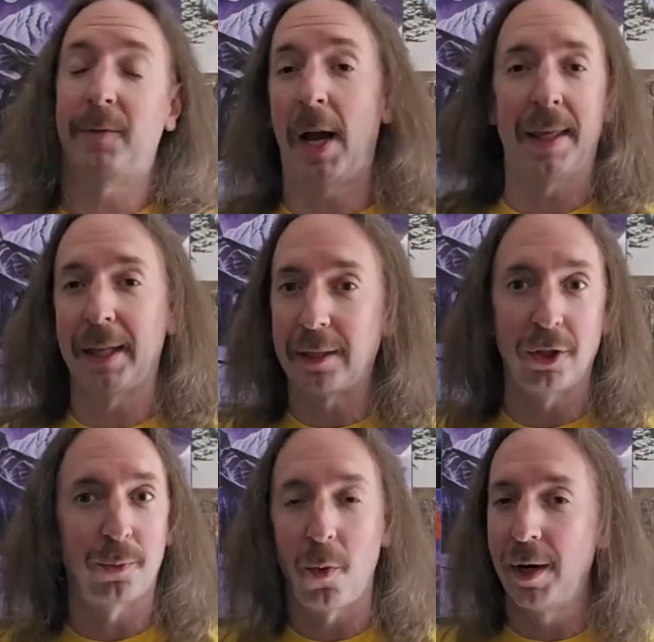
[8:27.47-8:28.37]
I think,
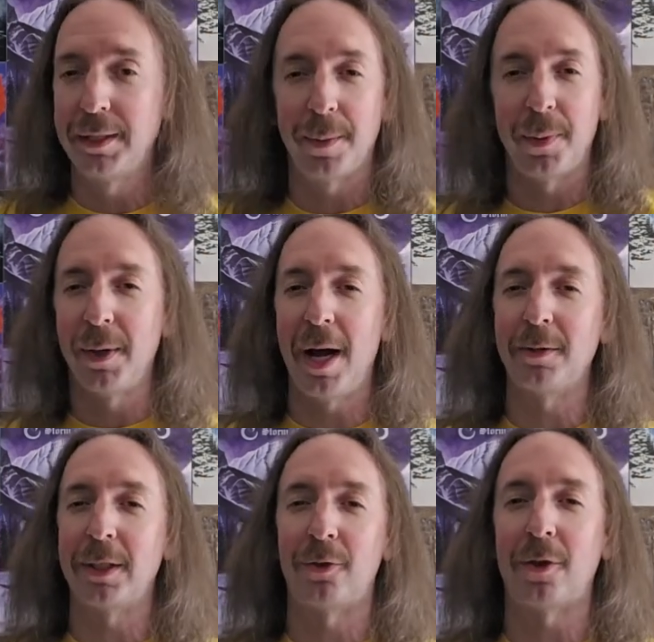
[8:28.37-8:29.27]
just wanted to put
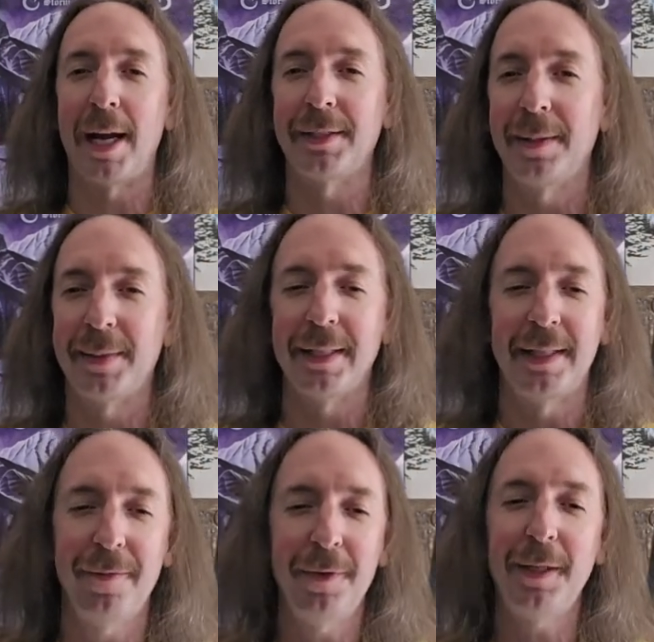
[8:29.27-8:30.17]
out to try something
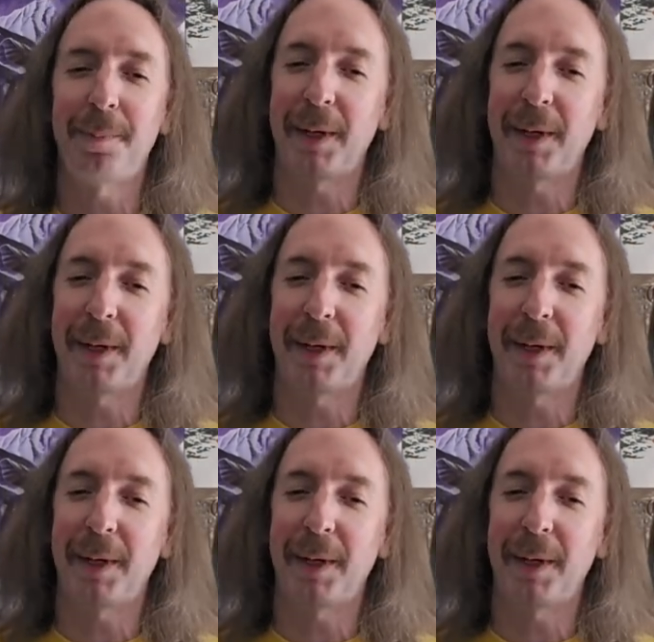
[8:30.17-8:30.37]
different.